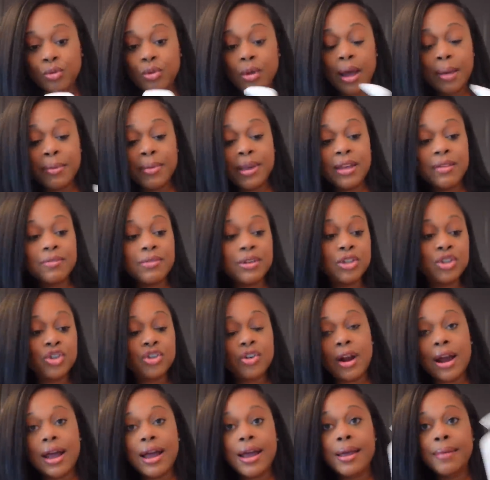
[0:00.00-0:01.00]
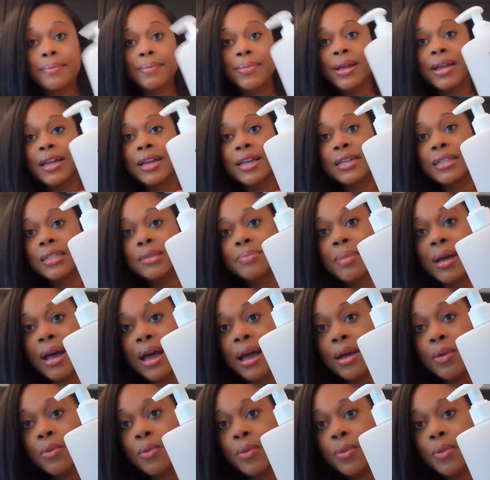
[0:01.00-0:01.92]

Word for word: i'm gonna give it a try but it's by